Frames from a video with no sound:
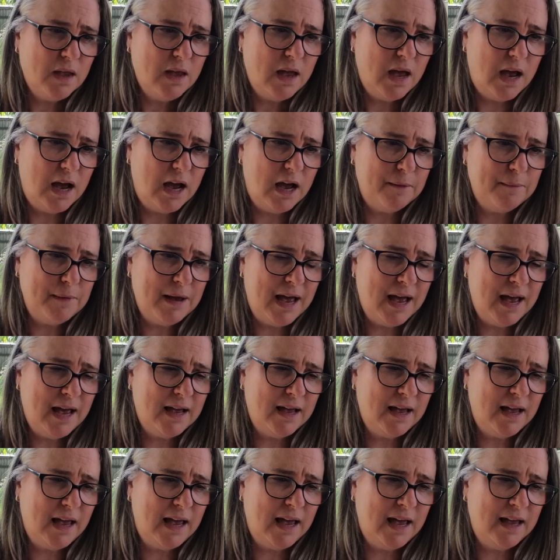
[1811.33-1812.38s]

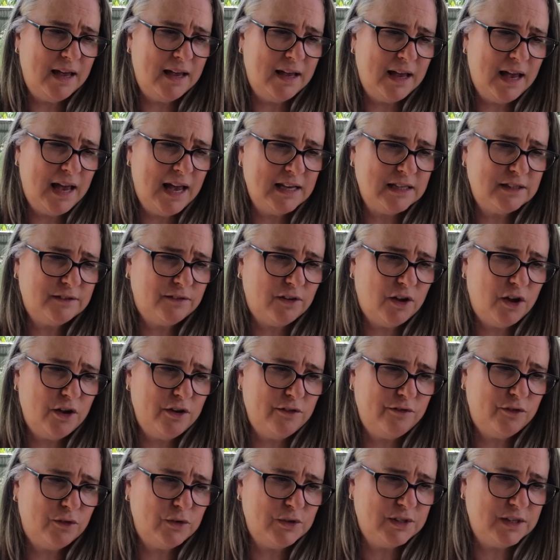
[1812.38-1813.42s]
Has Flo
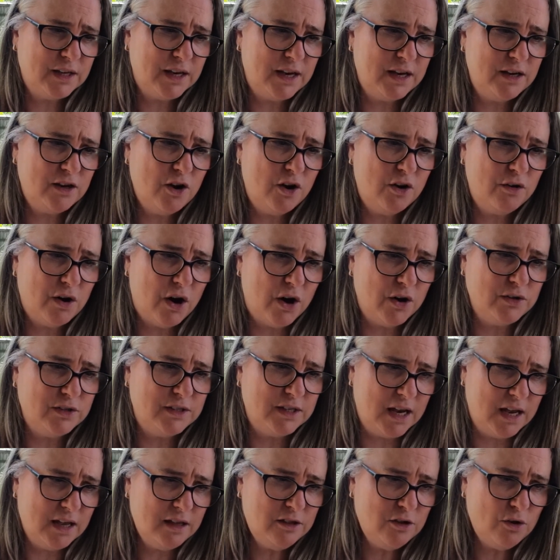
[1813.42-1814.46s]
foreseen her own
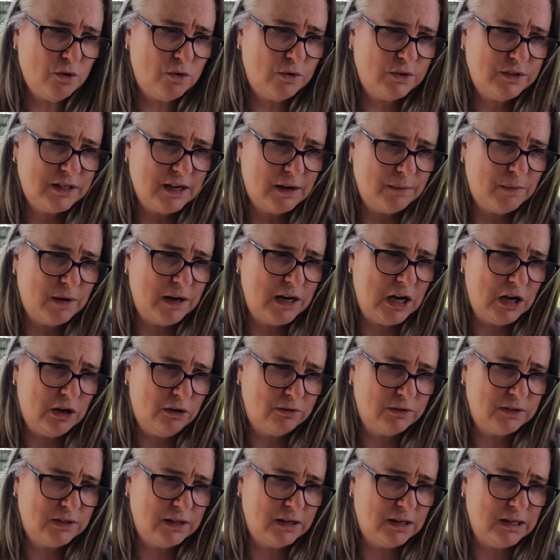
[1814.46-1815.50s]
death or someone
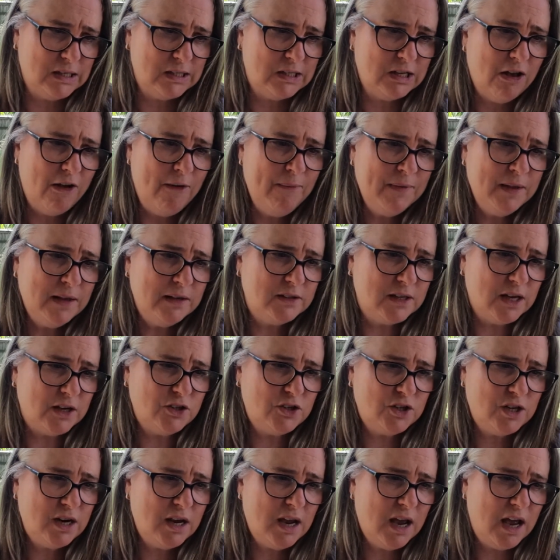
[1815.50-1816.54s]
else's? Does
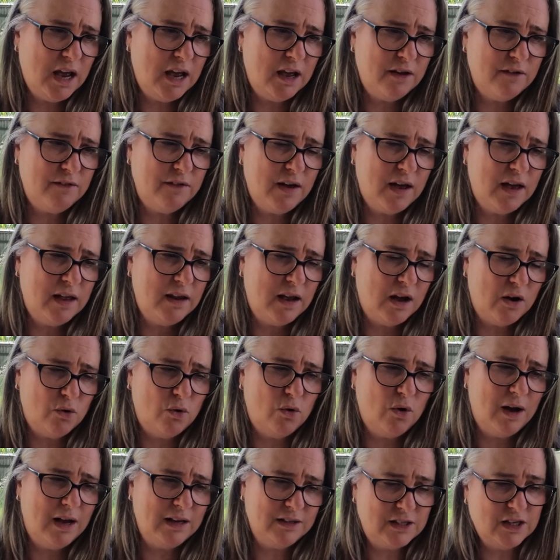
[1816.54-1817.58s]
she have
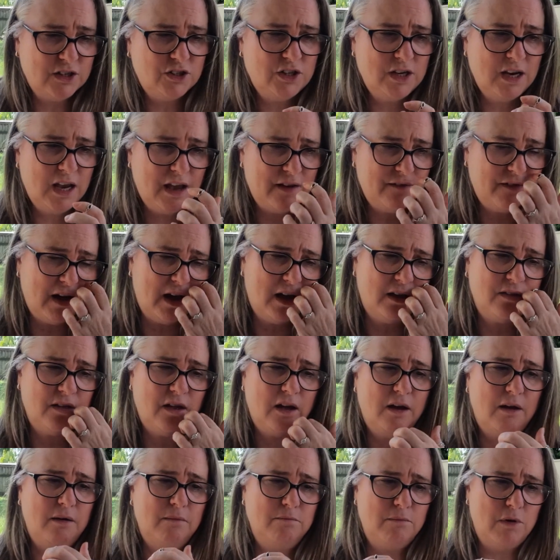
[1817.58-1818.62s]

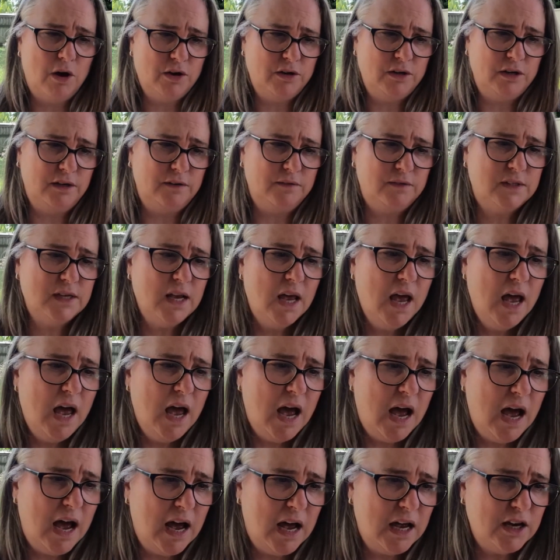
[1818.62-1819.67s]
other motives?
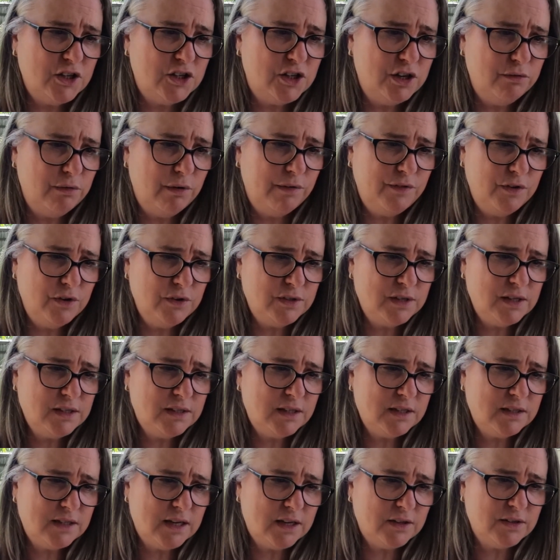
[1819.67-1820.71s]
She refuses
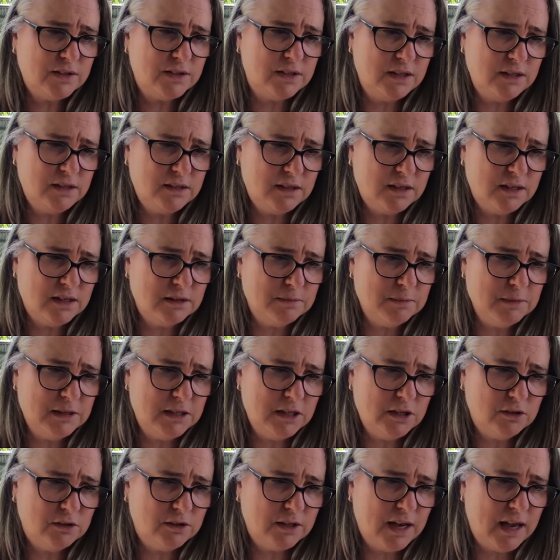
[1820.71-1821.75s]
to tell the sisters,
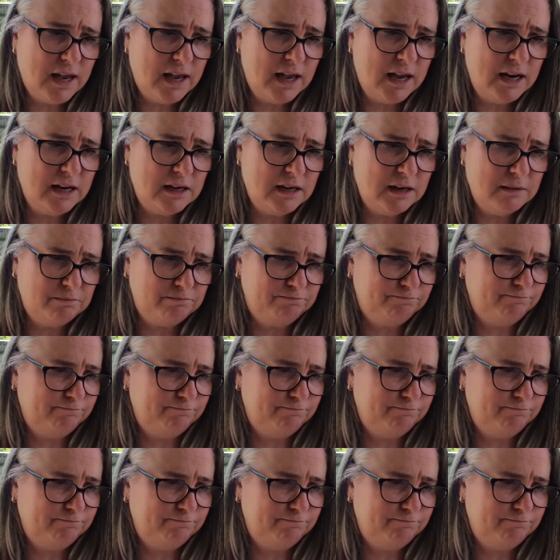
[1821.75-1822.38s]
Matilda and